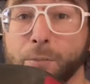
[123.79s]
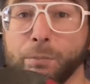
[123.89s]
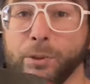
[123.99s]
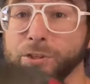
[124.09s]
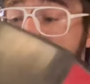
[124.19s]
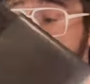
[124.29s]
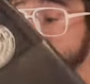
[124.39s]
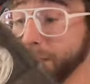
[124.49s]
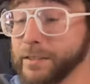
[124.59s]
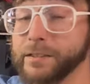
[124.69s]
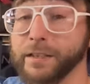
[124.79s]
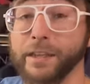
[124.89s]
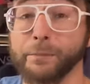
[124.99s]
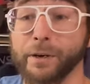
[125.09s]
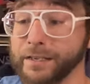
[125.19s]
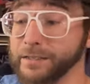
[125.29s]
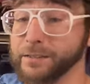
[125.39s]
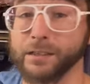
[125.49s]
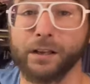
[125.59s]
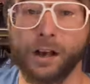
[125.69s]
pushing some buttons and the body's
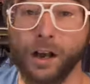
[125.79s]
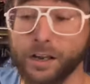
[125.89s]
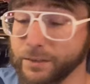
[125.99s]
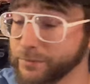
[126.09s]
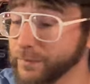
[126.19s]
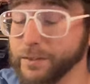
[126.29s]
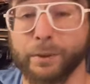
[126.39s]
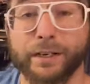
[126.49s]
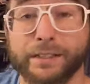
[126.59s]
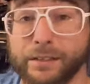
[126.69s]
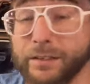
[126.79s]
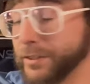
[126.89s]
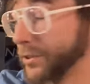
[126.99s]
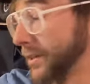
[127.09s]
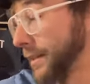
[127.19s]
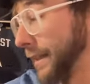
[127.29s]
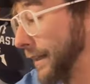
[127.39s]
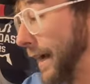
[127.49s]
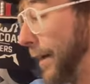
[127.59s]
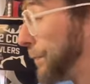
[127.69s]
off, and the body's on just like
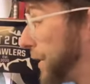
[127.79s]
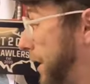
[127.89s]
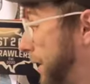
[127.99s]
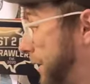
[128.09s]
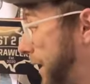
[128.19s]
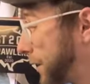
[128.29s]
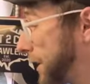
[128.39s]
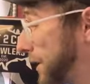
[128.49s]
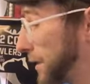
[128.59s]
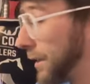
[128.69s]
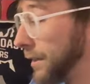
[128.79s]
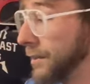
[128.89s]
that. Now getting